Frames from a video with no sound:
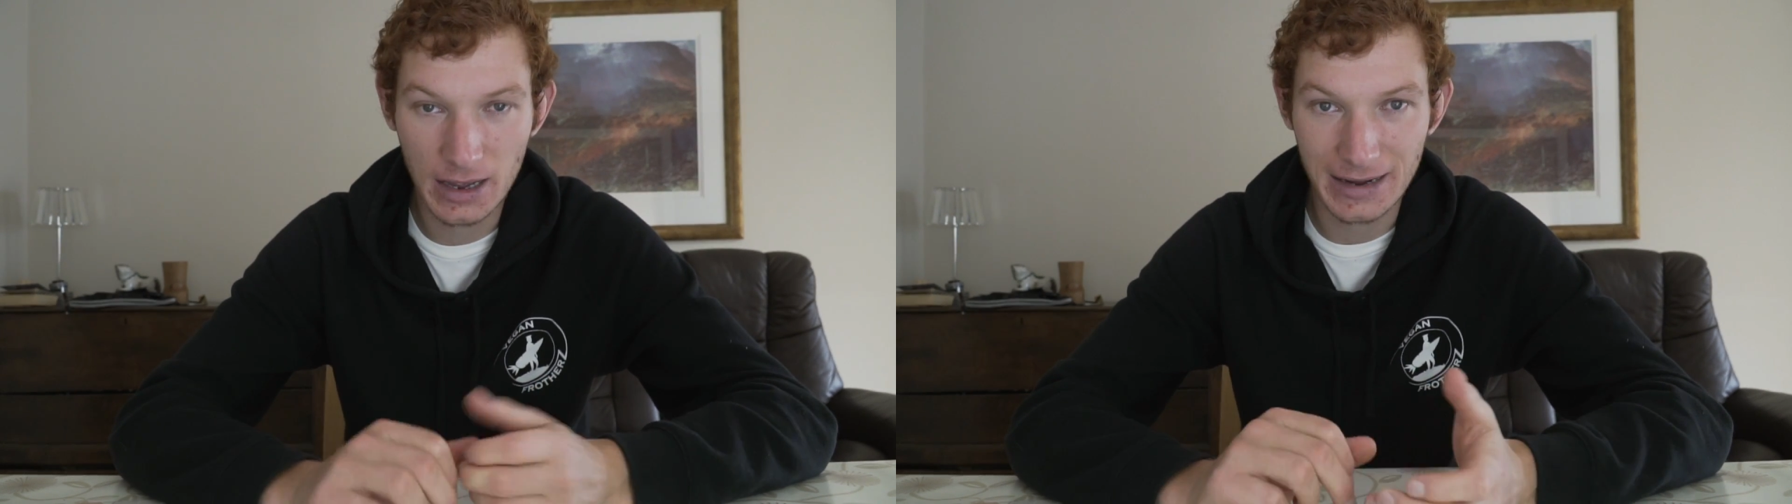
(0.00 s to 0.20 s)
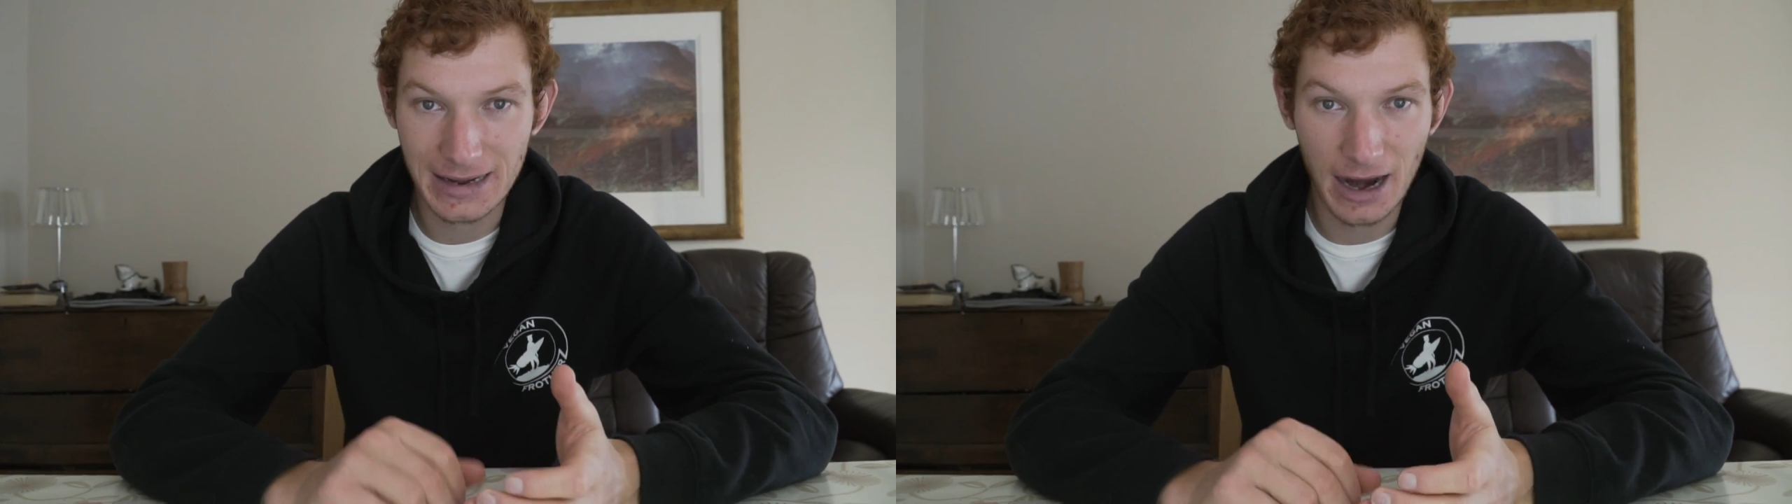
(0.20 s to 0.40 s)

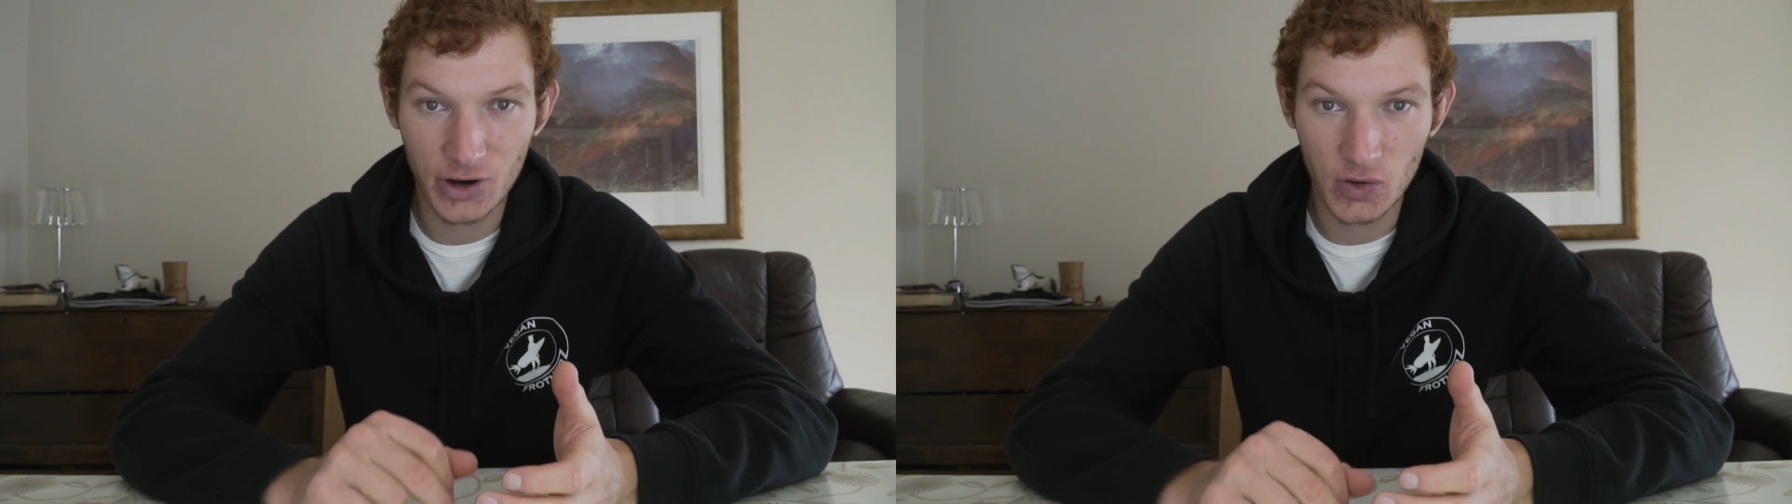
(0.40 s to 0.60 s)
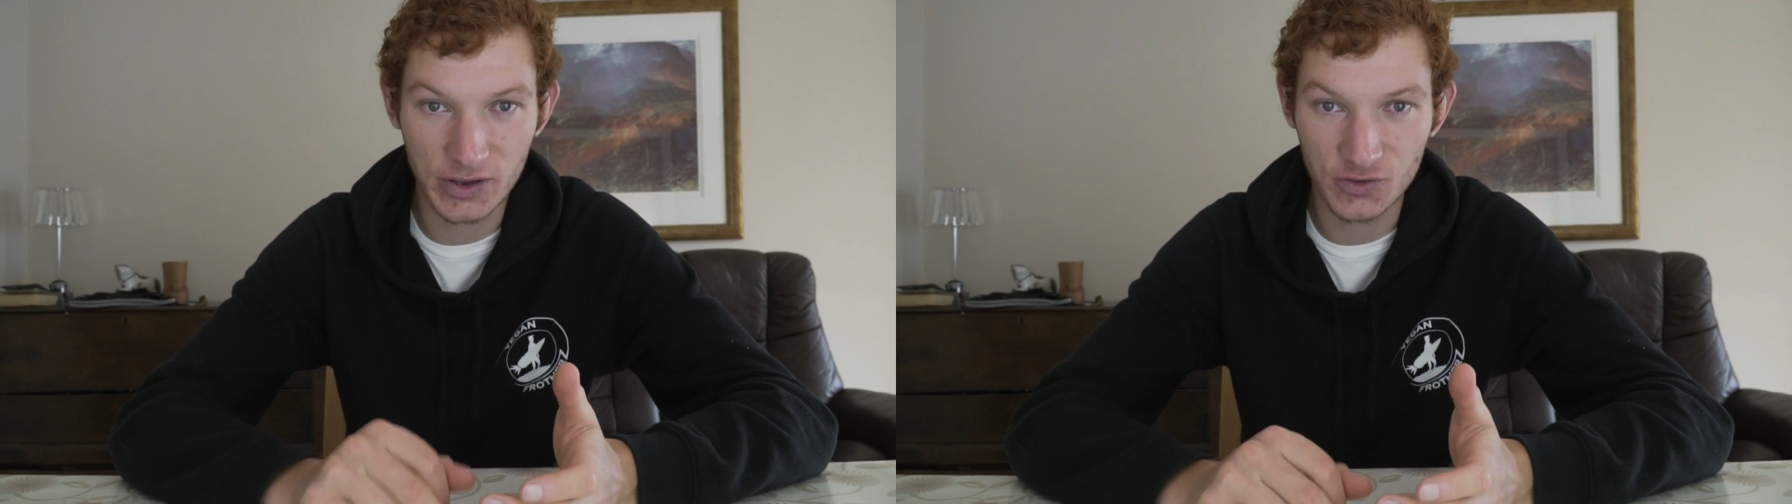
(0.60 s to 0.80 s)
and
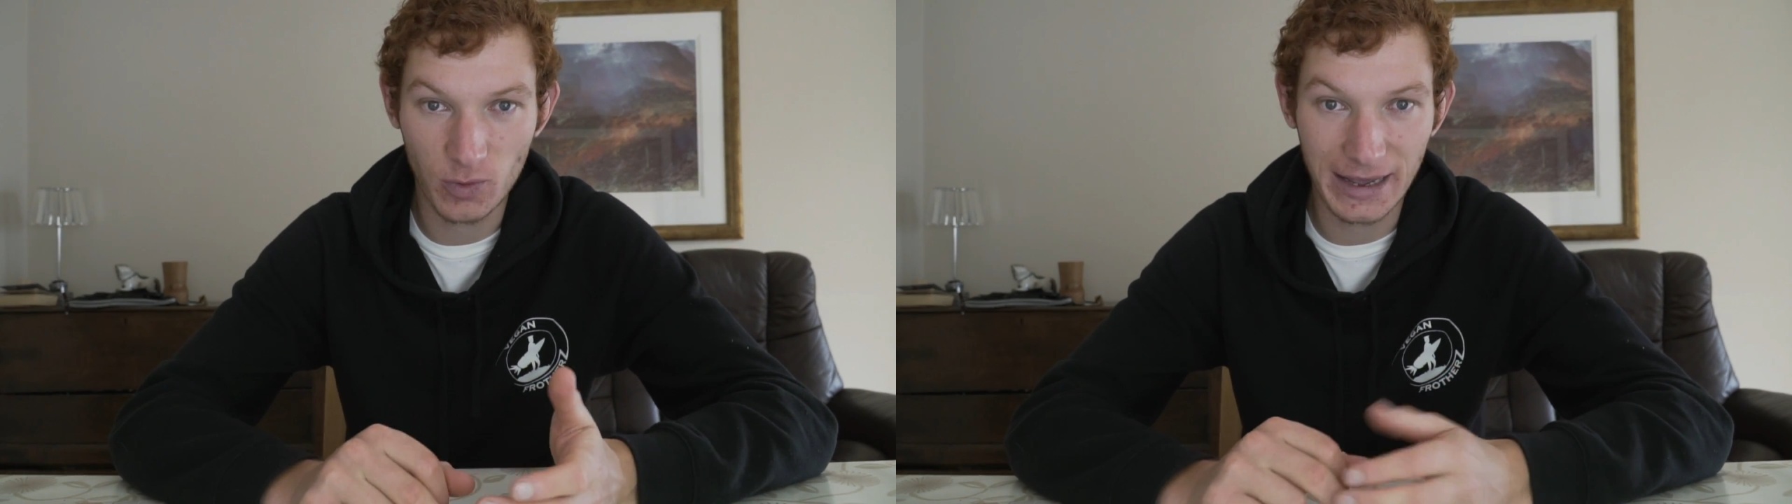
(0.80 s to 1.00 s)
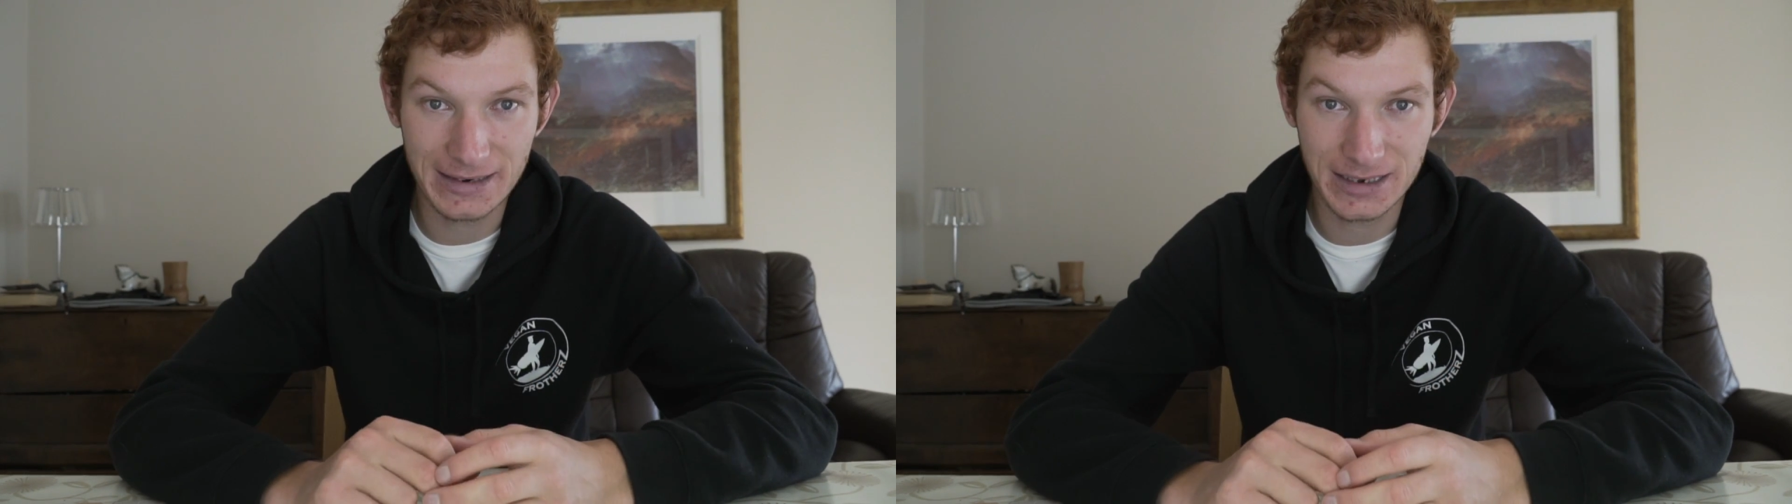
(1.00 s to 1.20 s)
carry on this way